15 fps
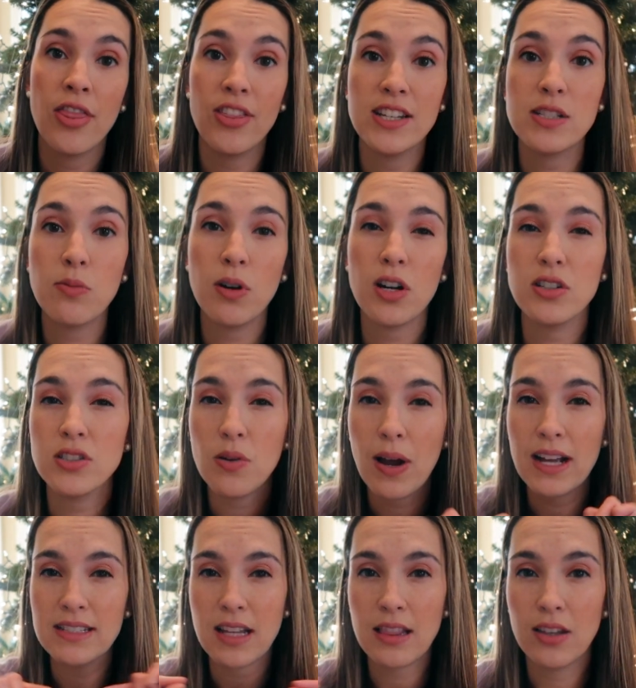This one also
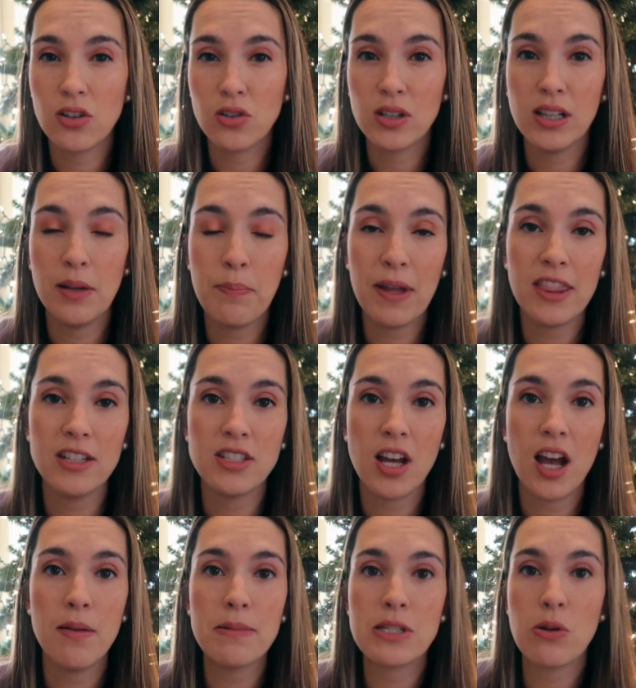has a little clip at the
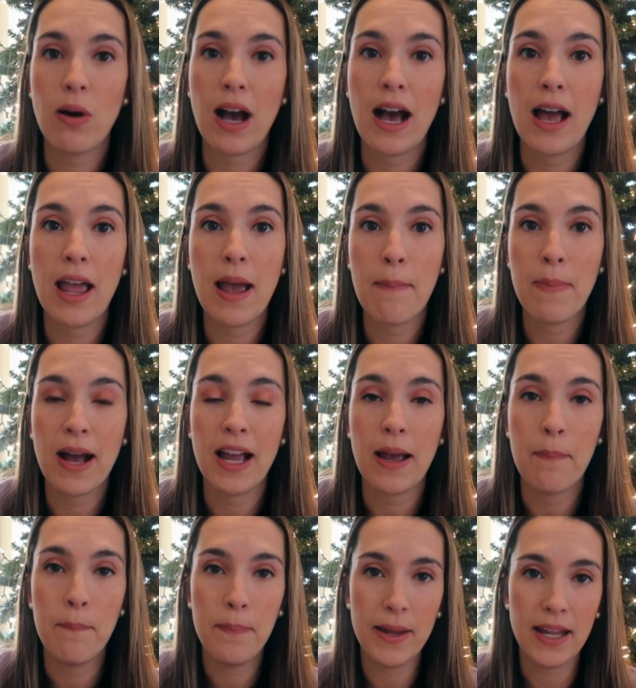top. So I buy
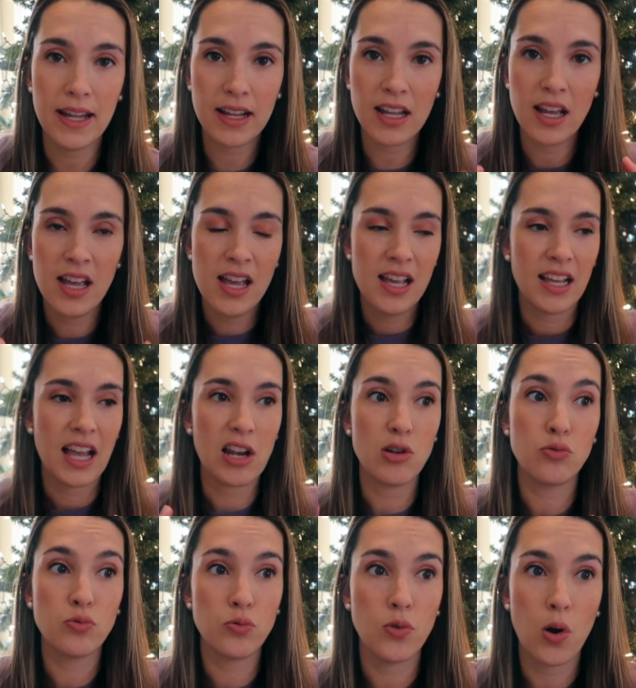a big kind
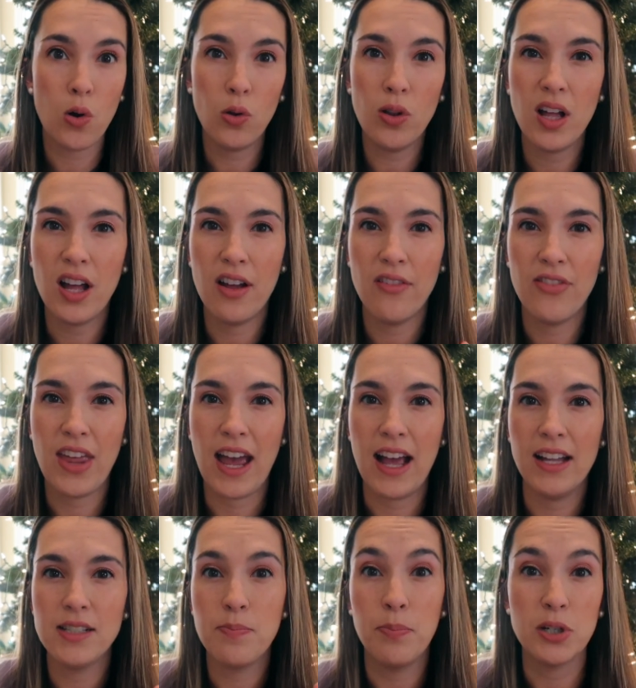of roll of
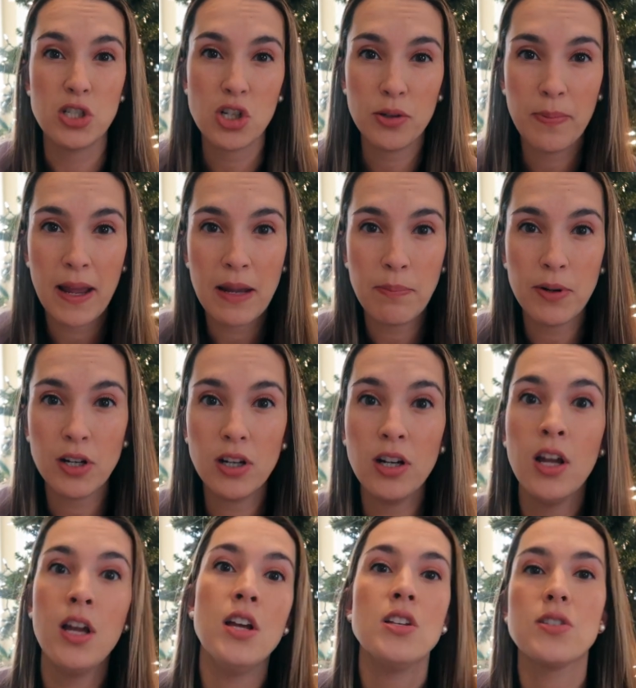that butcher
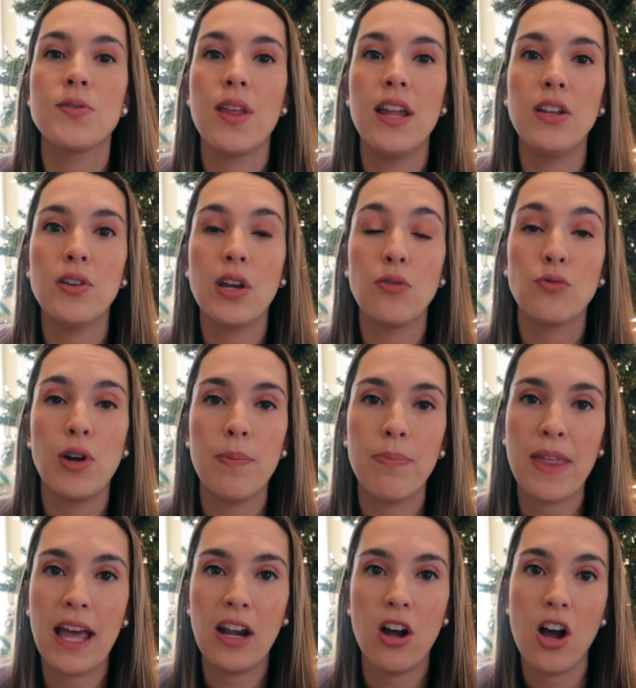paper. So then you can
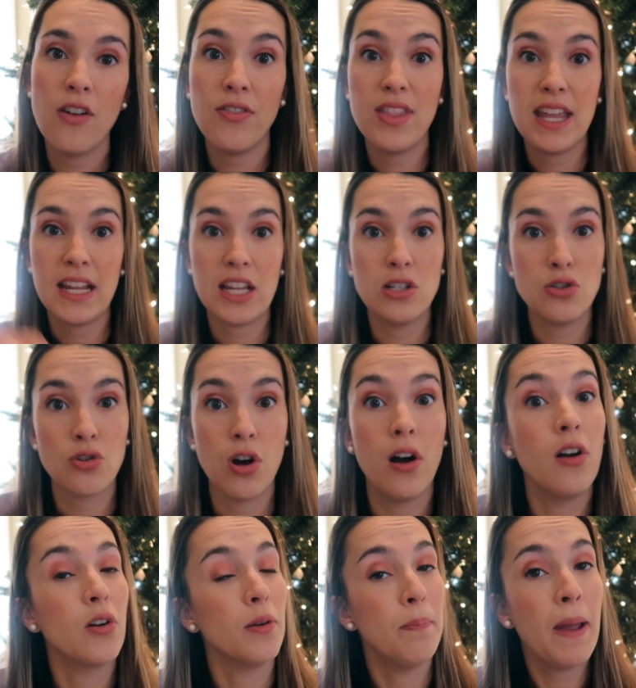rip that off and they can
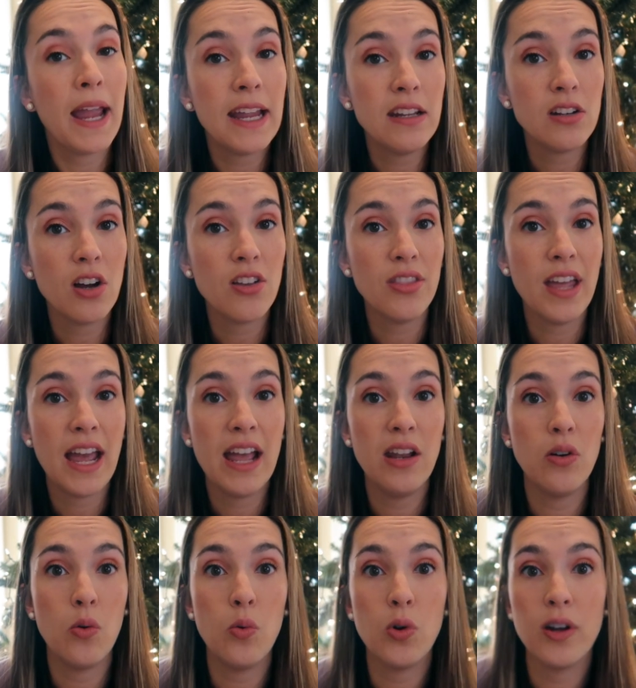draw or paint on
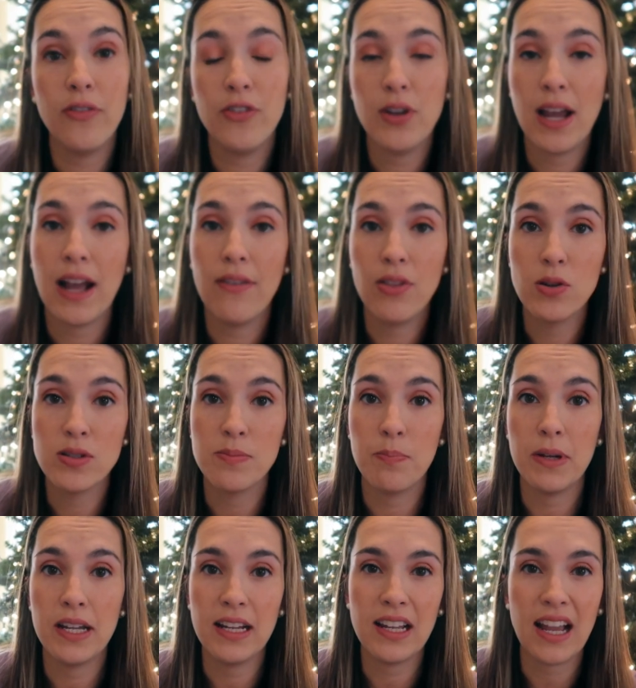that. Or if you have those
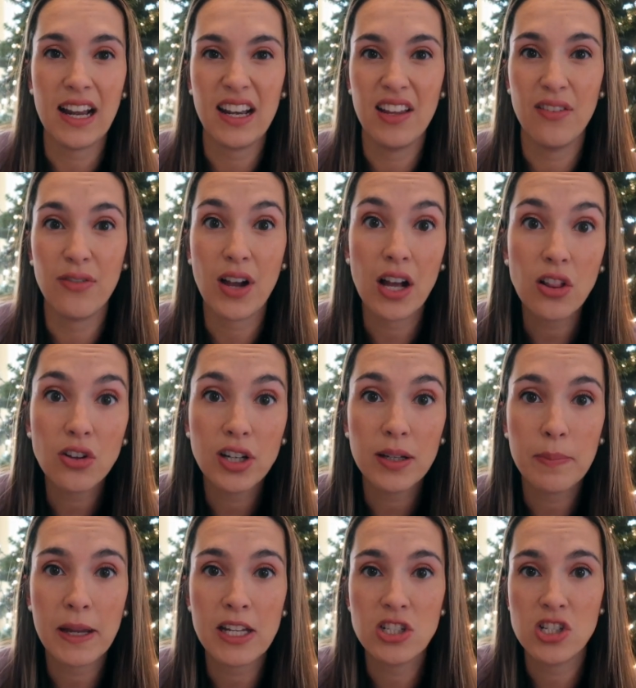big kind of
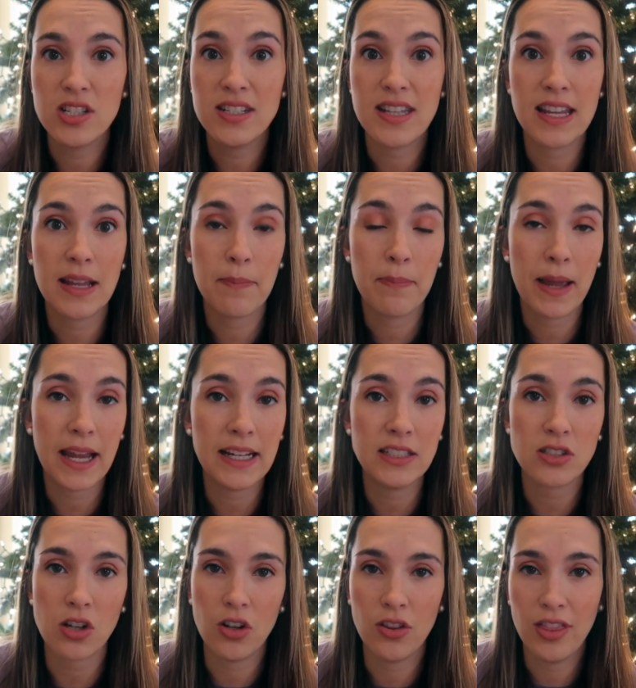coloring pages, they can
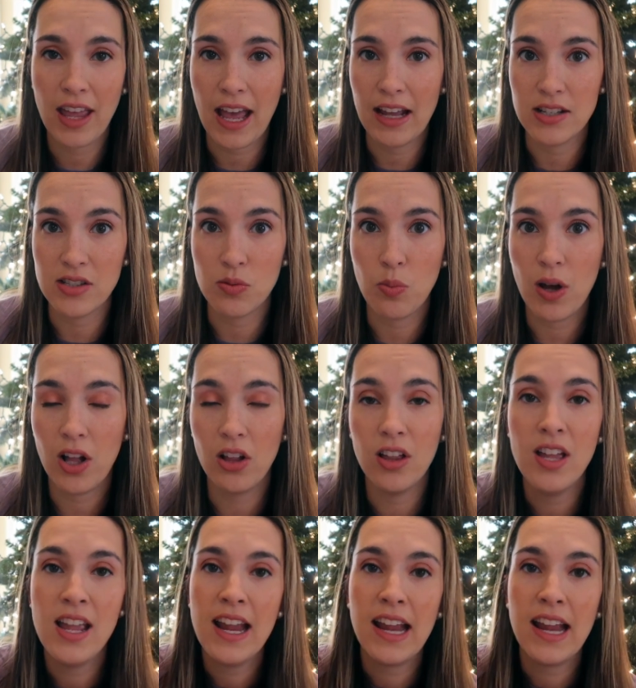paint on that as well.